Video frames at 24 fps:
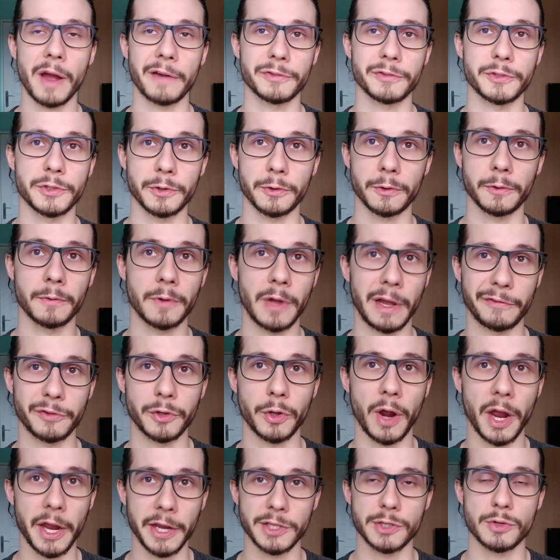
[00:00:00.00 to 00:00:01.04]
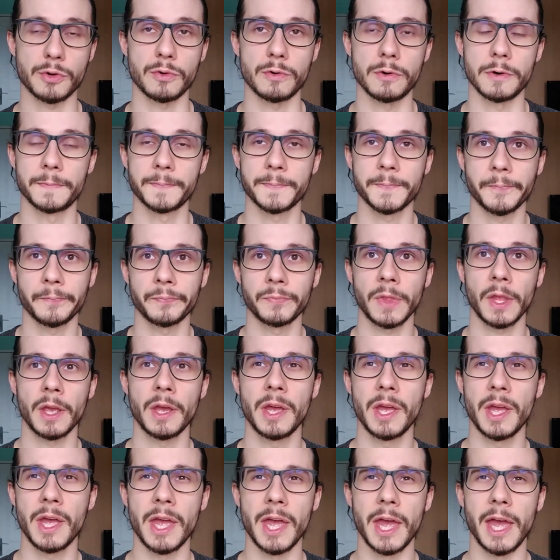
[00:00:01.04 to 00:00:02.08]
after high school.
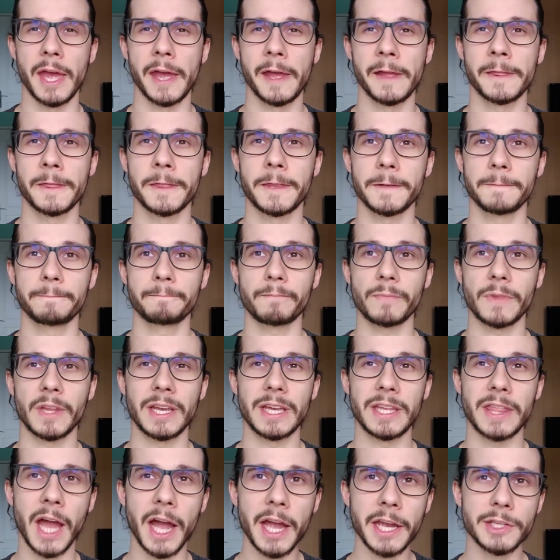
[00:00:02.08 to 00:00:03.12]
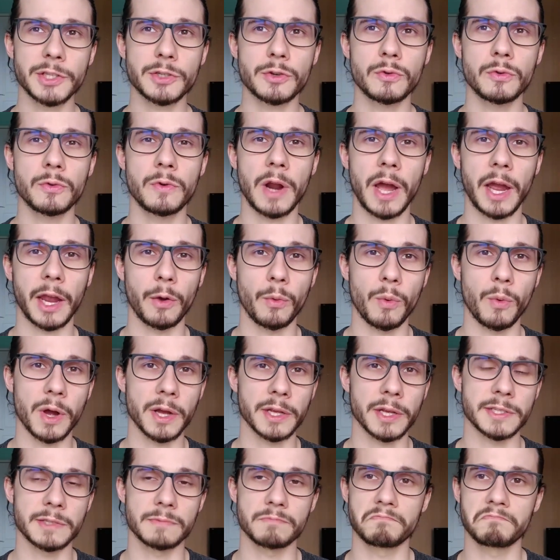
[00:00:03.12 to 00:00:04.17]
And in high school I
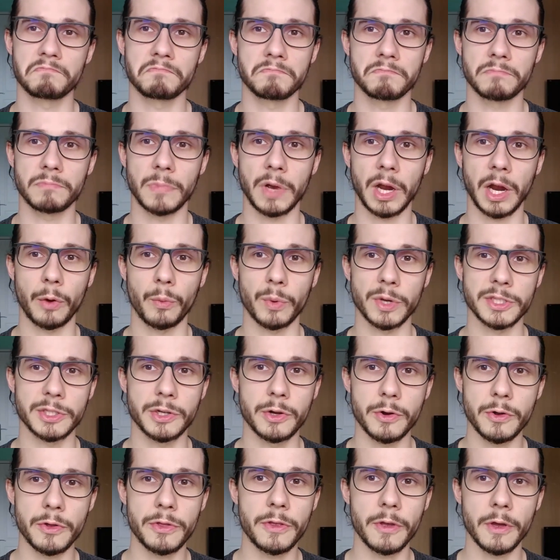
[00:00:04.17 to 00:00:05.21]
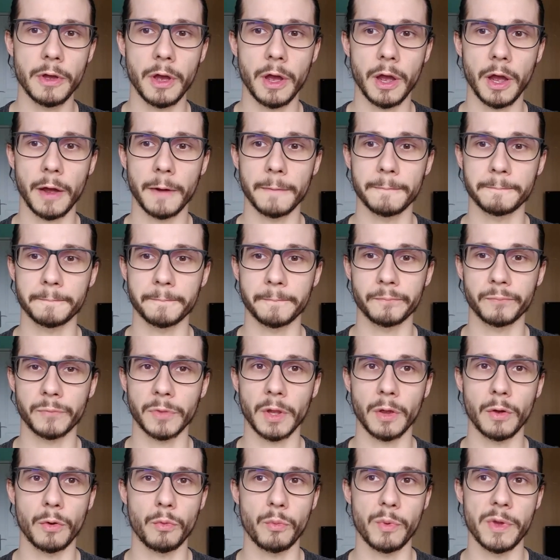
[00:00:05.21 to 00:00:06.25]
was good
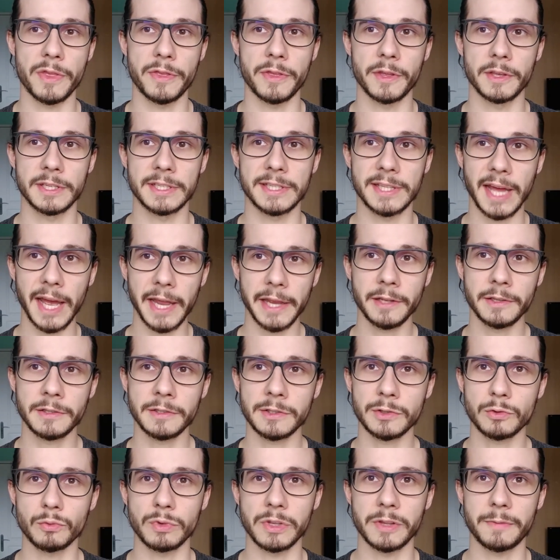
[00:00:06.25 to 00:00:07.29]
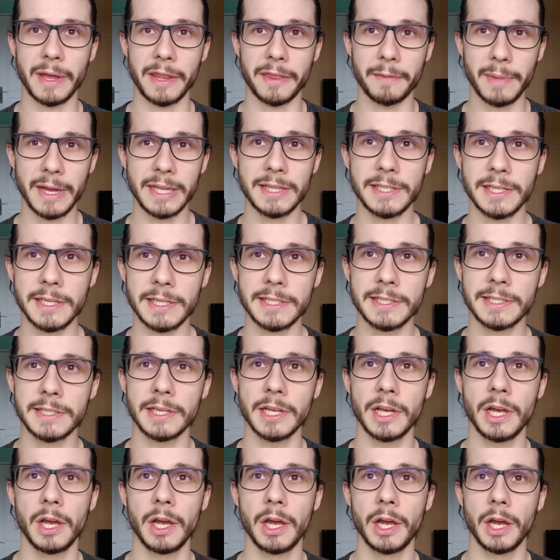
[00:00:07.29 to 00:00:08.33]
with science, with mathematics.
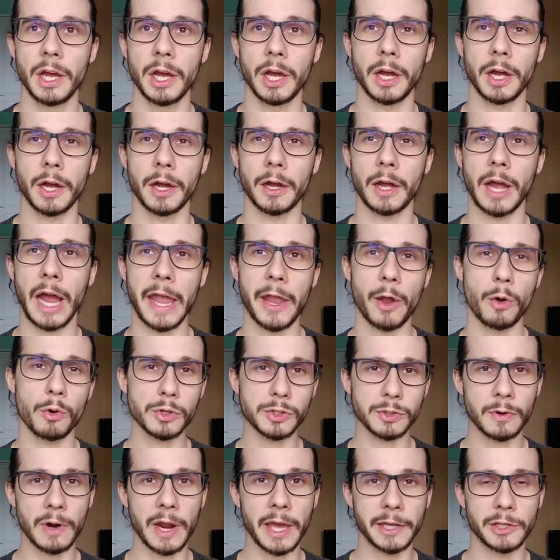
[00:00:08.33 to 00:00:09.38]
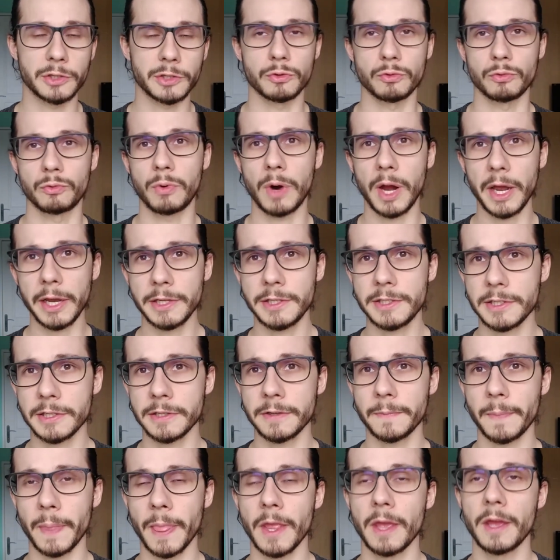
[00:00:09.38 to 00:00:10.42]
I also liked to write,
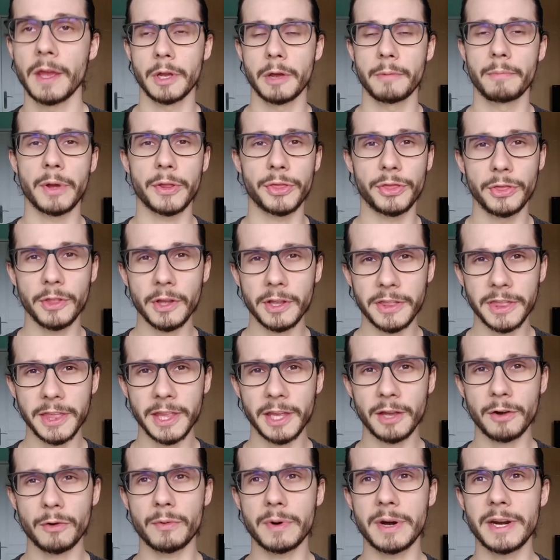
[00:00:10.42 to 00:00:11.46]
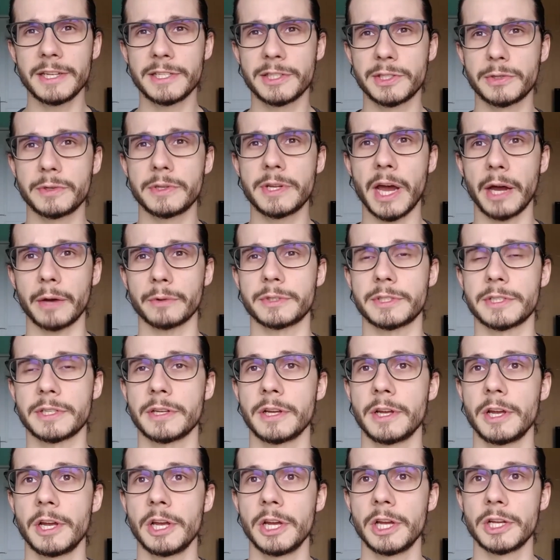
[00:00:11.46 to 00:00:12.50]
but nothing really stood out.
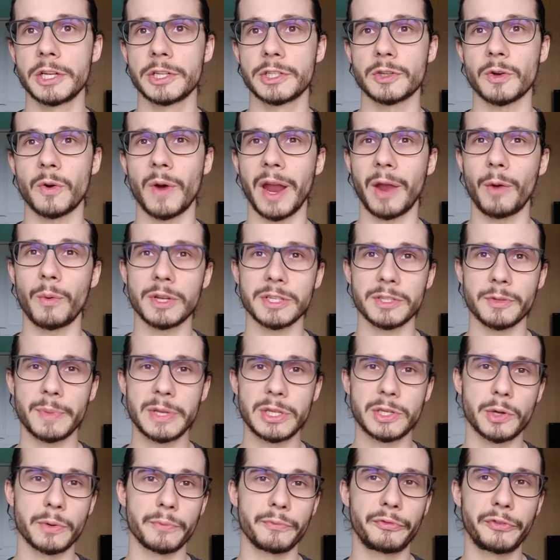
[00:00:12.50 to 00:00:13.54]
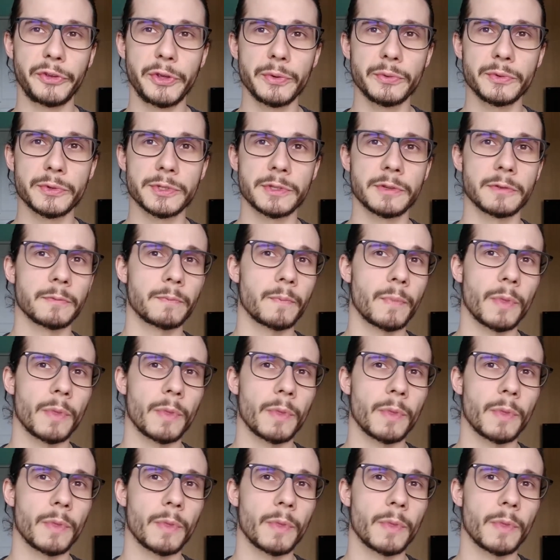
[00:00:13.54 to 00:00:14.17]
So I was a bit confused